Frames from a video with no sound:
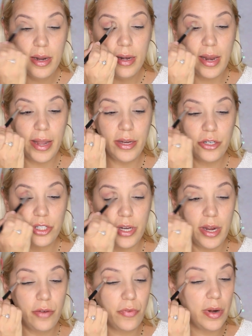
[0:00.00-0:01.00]
light
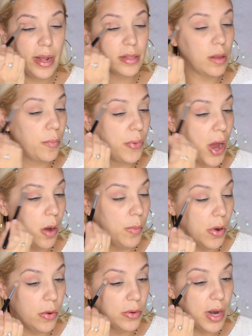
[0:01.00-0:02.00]
shade for like the brow
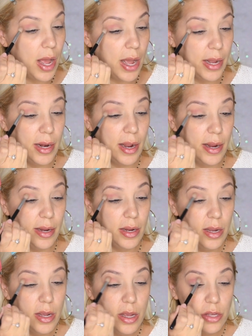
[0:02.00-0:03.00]
bone
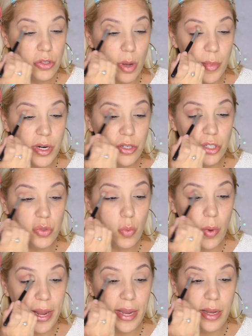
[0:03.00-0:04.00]
highlight, so I'm gonna just
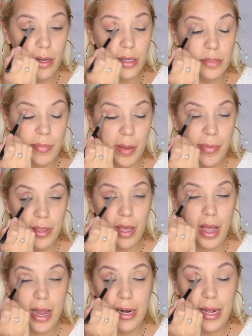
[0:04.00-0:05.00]
wait, because maybe
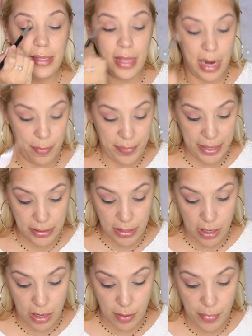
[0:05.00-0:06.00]
the highlight that I picked
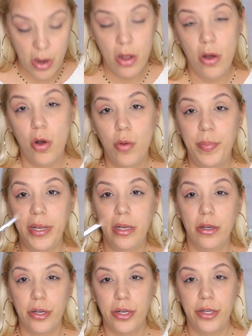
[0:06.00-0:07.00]
up will be
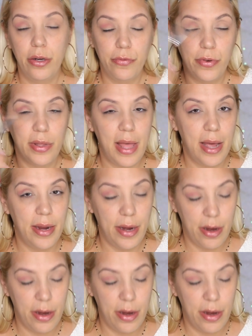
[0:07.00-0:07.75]
good for that